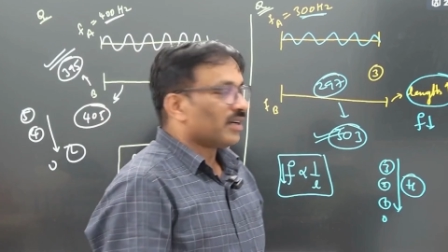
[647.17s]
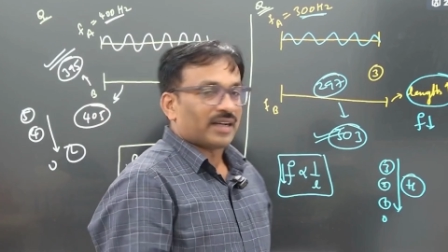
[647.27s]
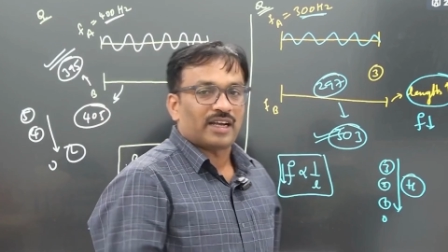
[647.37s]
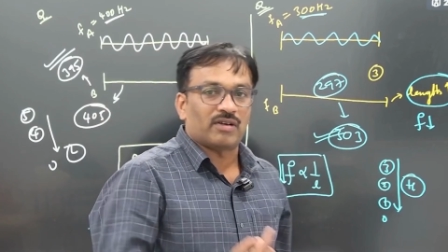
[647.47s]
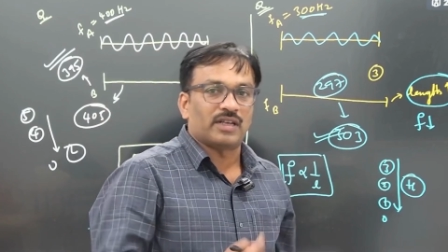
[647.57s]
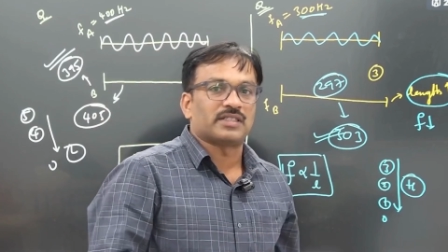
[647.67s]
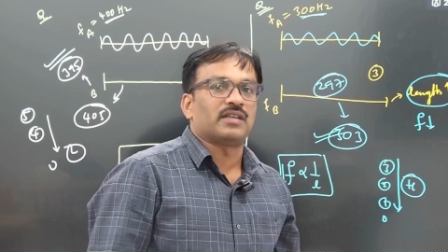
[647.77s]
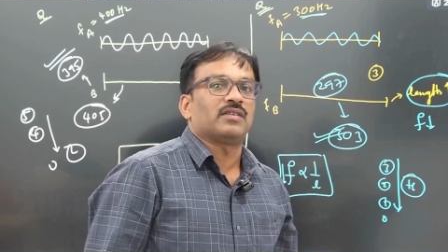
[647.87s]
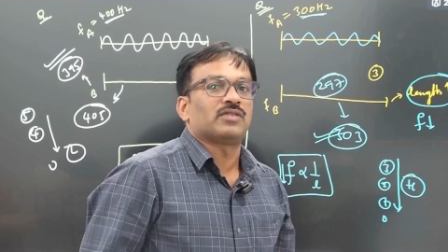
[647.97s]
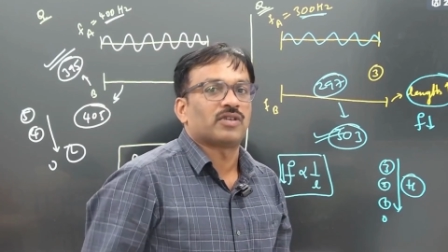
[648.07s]
Try to
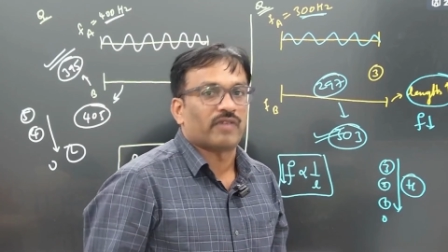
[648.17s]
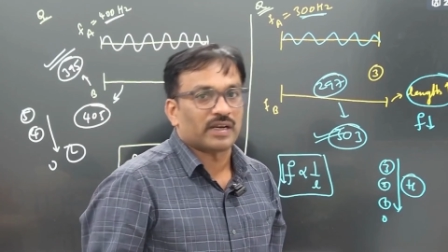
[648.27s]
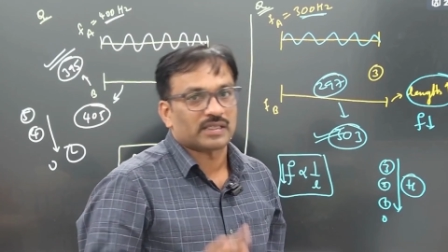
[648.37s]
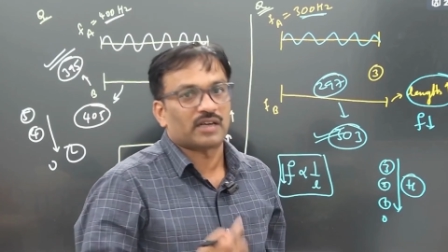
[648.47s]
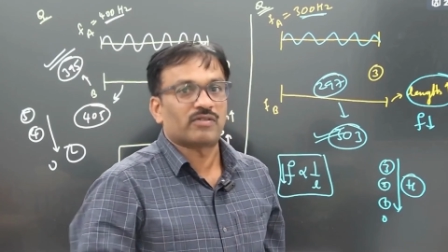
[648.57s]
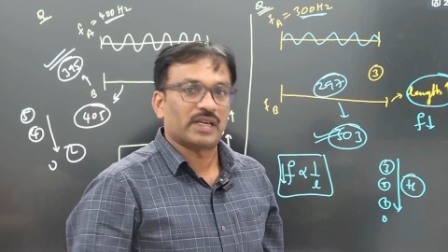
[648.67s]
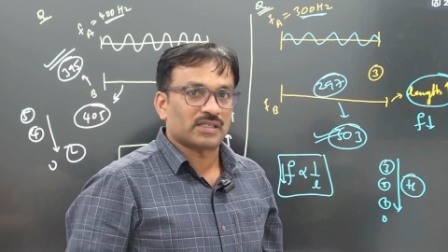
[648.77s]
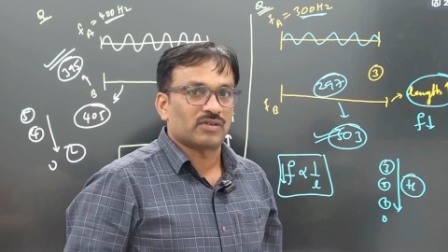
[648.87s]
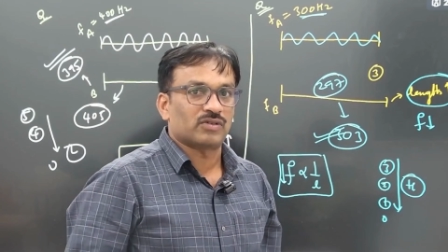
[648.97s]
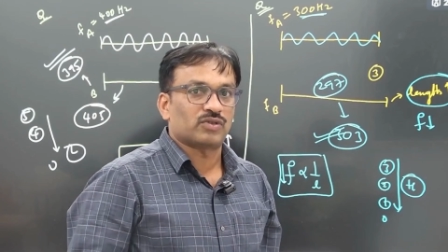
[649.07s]
listen, so once or
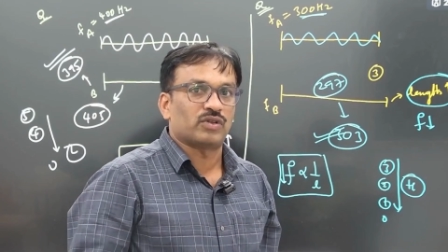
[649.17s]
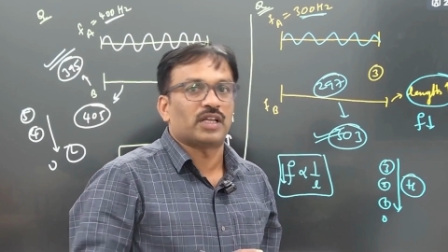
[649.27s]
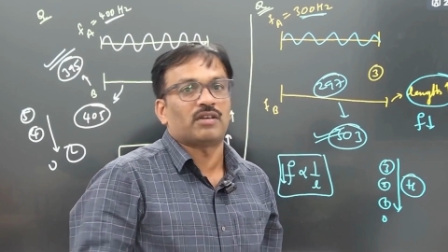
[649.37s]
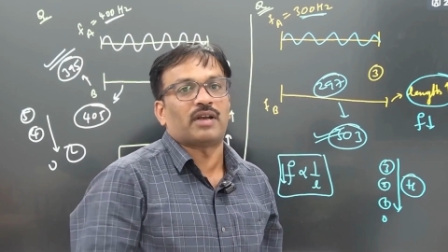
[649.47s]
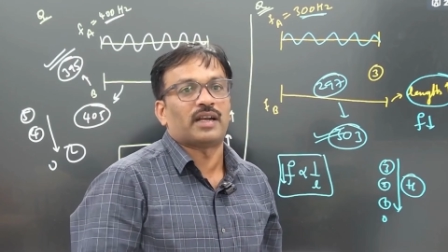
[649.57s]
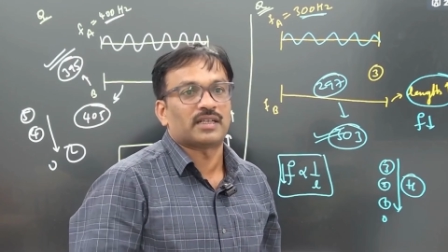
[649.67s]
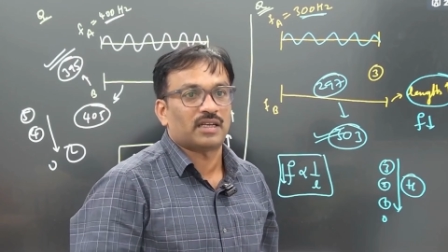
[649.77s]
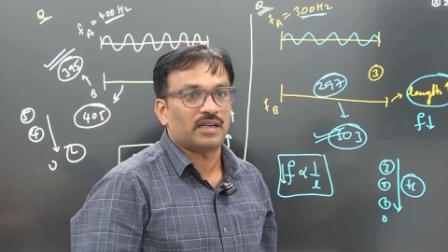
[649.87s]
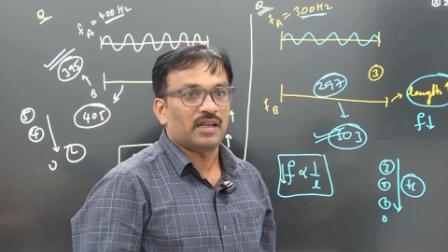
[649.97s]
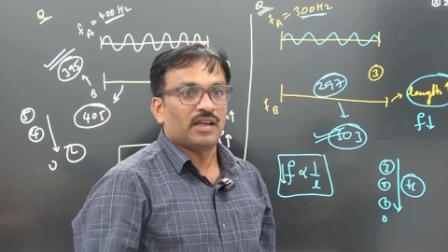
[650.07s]
twice, no, so that you will
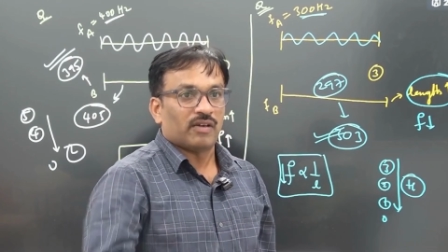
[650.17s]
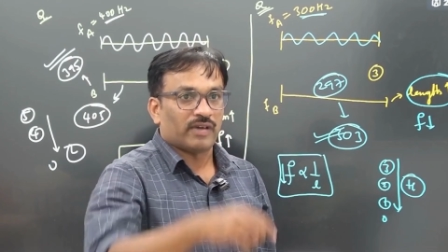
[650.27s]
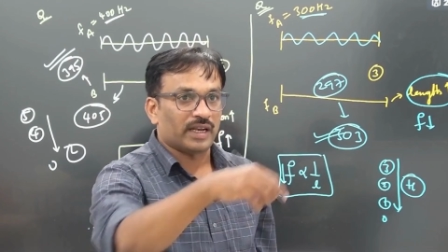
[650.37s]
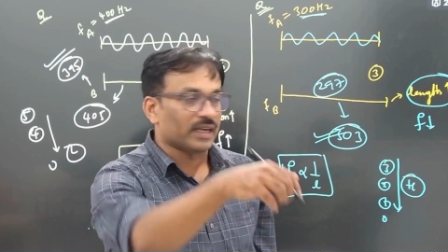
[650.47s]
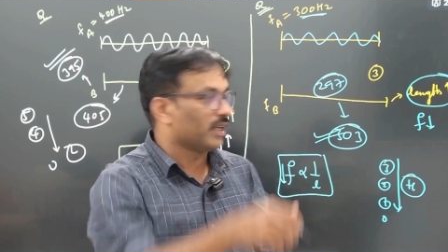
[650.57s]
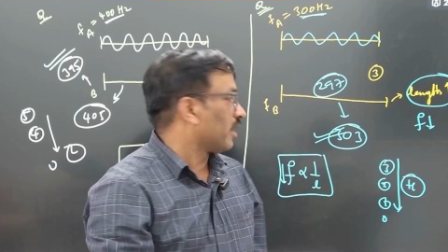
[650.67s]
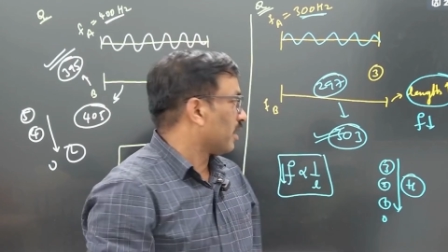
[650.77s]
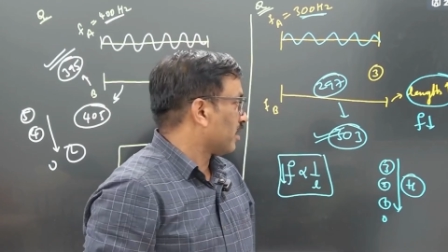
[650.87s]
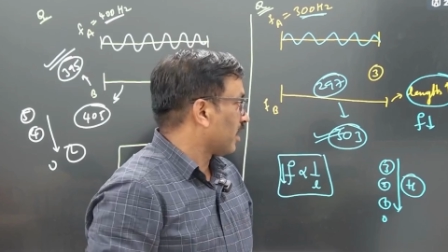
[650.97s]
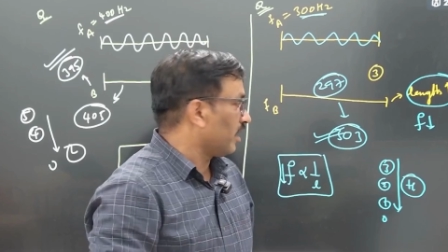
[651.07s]
understand very
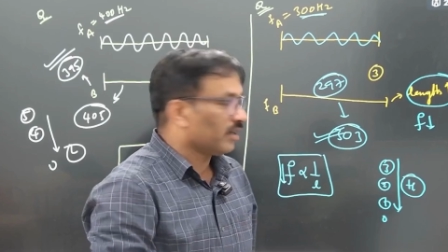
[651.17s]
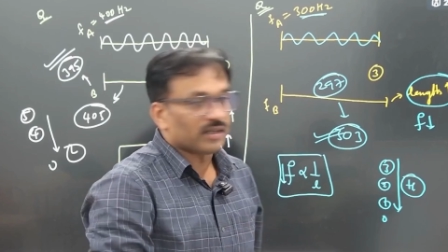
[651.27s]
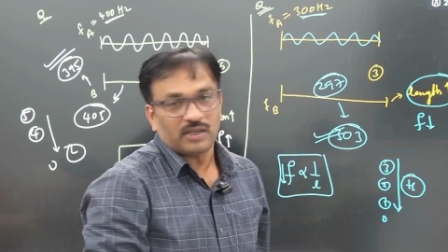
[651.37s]
clearly, right.